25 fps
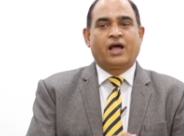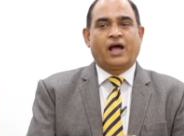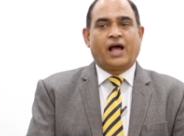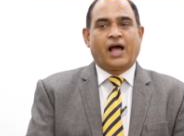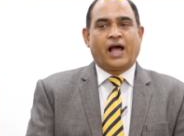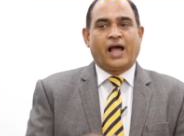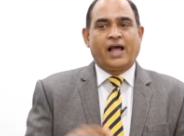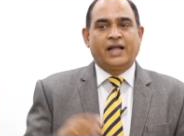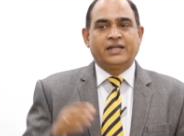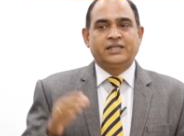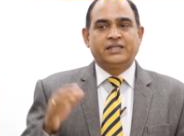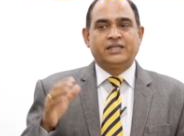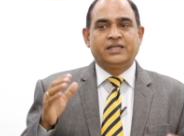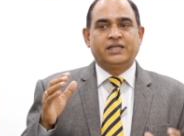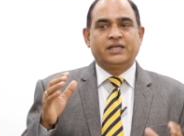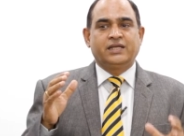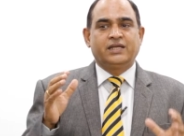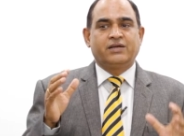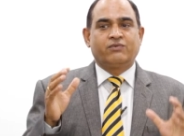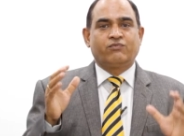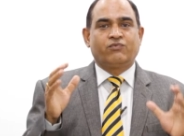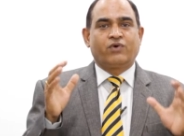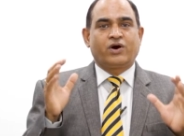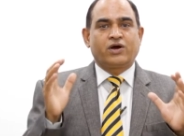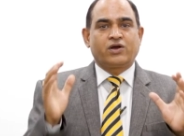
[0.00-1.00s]
and the
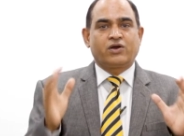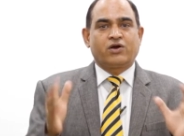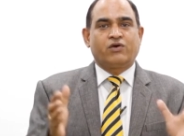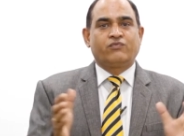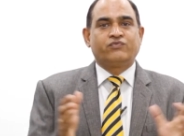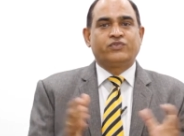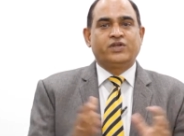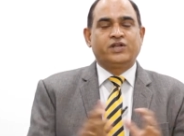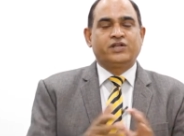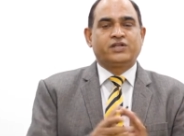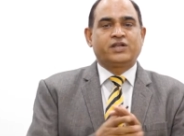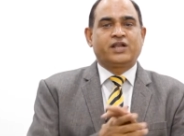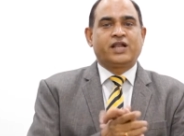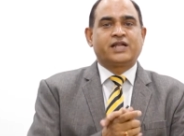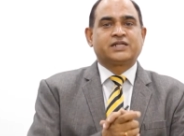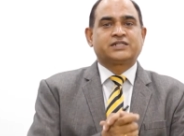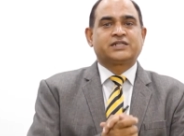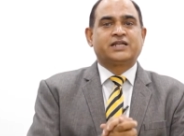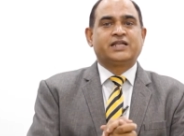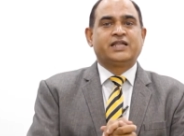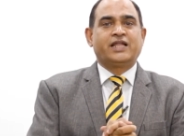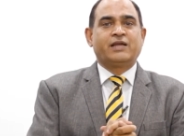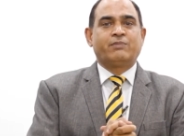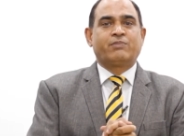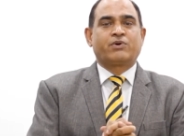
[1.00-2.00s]
work of the
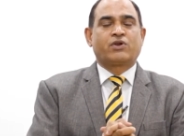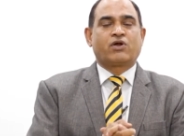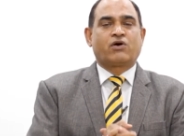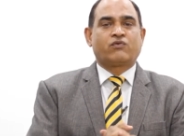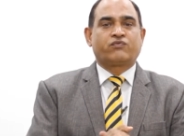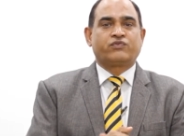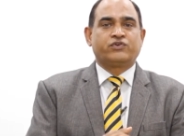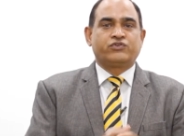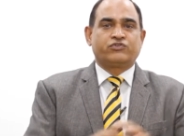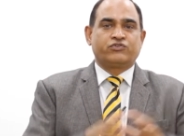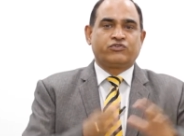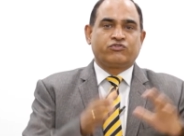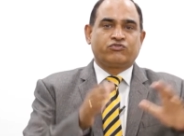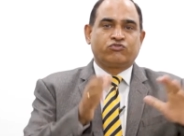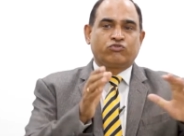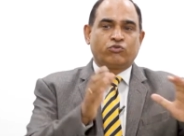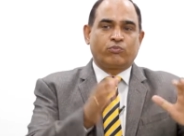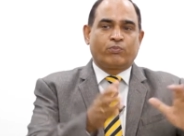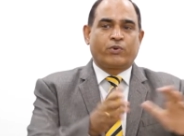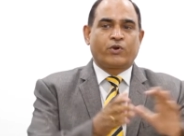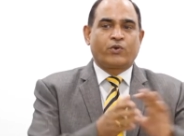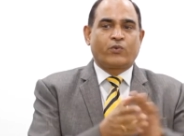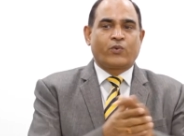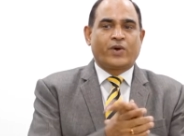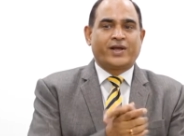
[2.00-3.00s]
International Labour Office is
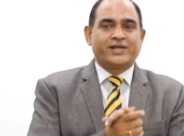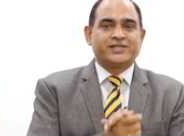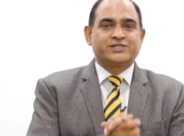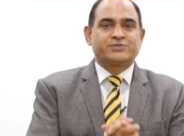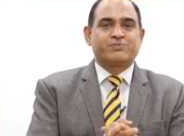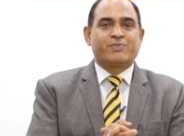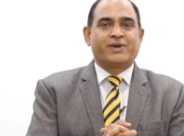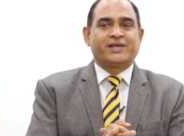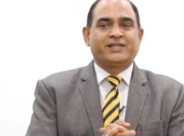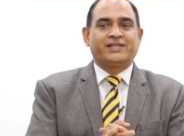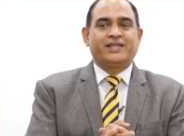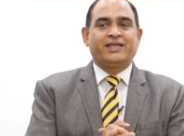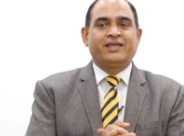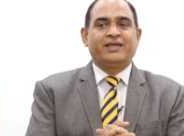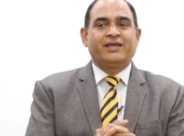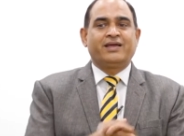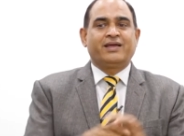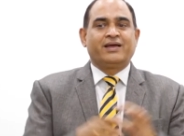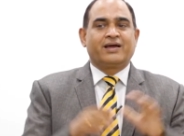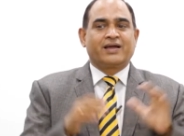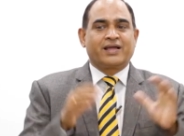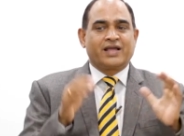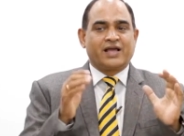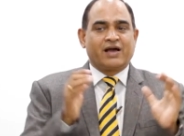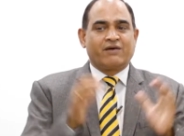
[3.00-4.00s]
supervised by the
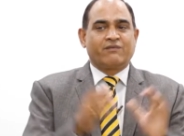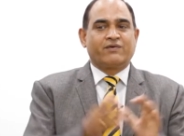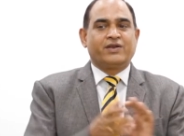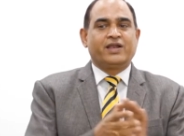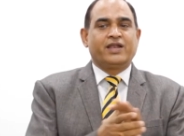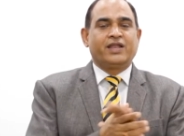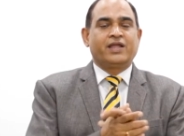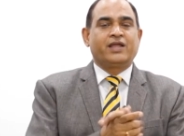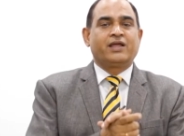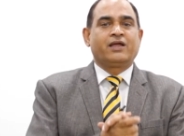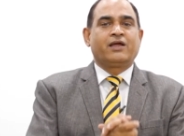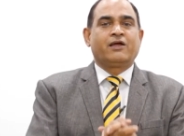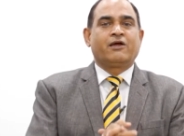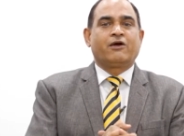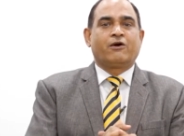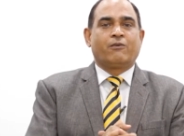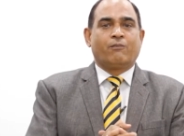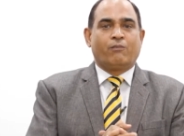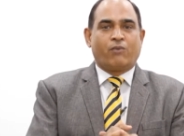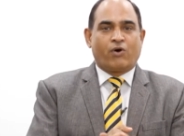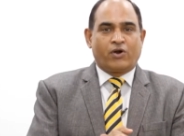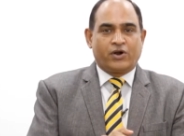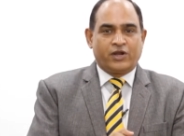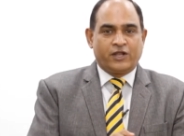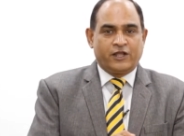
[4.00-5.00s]
governing
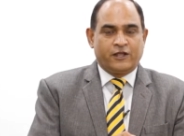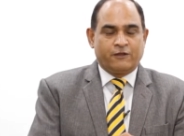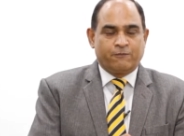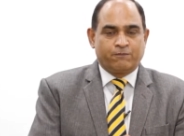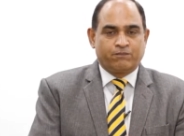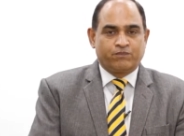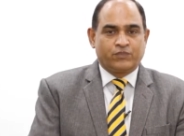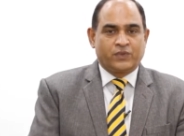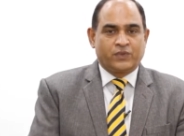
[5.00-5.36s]
body.